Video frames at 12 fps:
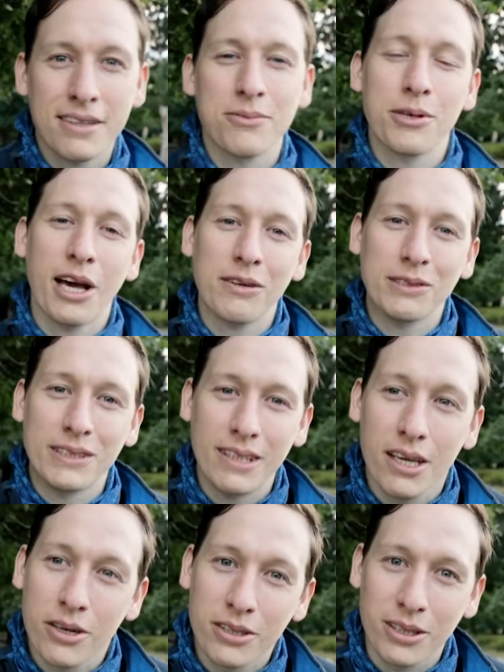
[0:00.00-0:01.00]
We have a
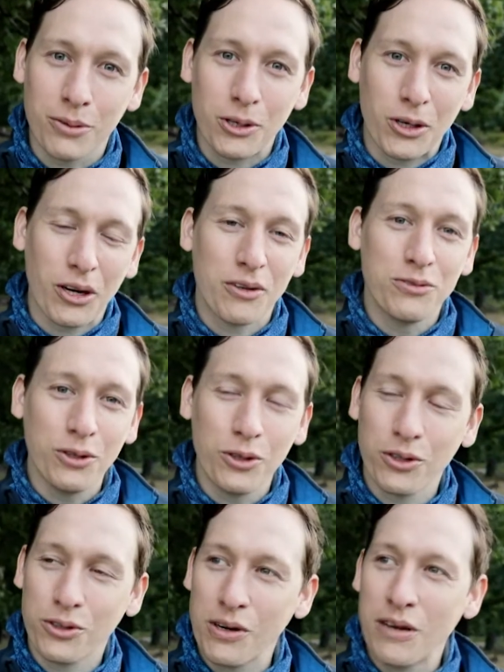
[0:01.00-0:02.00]
deer that we're gonna
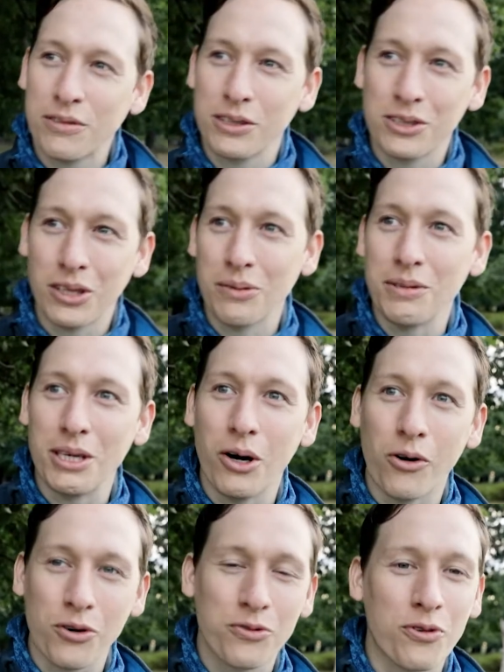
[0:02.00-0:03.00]
photograph. He's gonna be
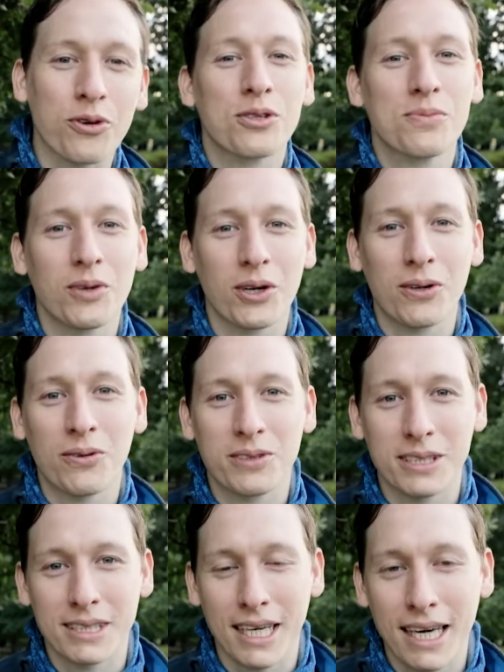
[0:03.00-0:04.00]
our first model of
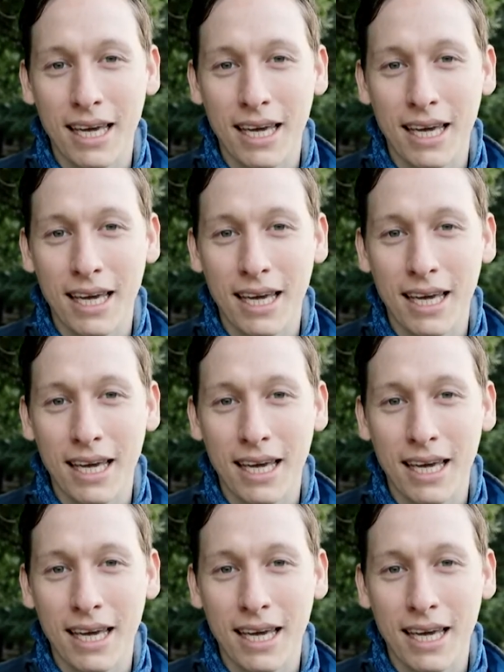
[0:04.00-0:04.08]
the day.